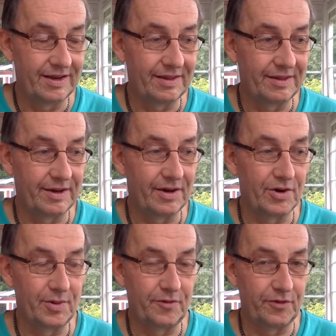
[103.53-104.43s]
the
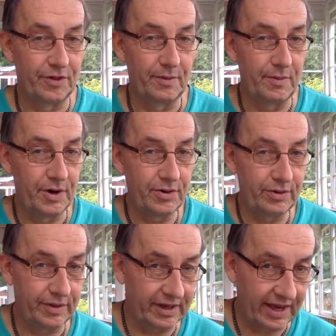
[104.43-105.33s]
home for the
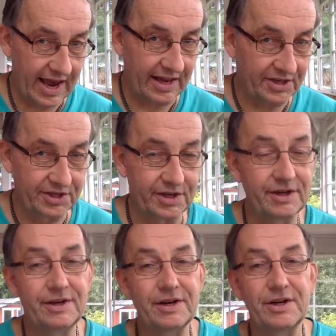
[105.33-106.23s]
moon, the
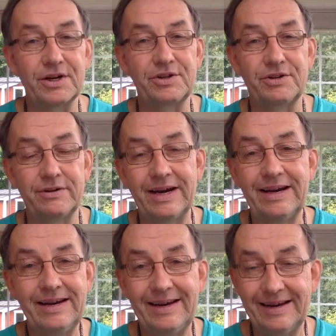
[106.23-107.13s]
Cancer, the
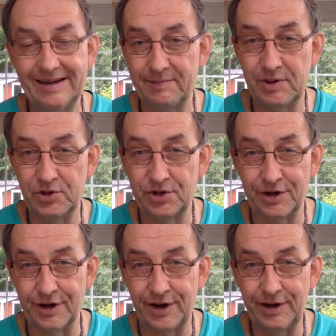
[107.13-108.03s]
nurturing,
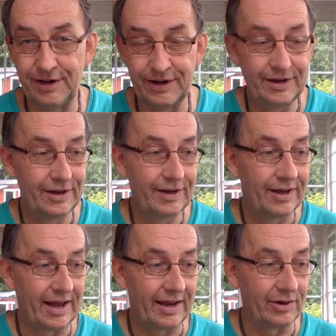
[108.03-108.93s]
emotional,
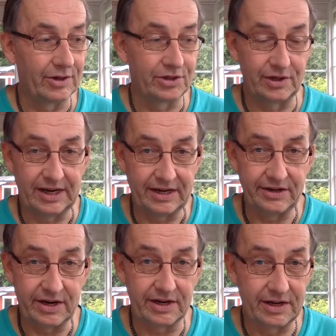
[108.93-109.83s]
and also
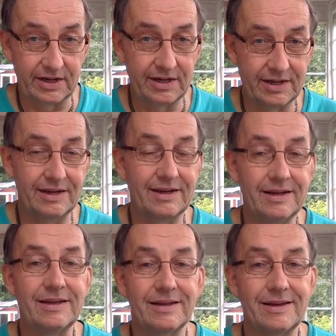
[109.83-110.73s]
linear.
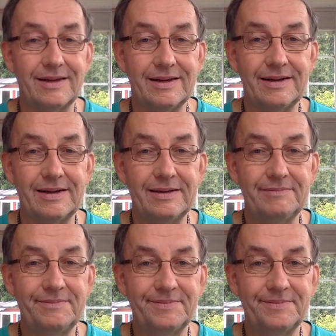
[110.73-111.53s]
Uh,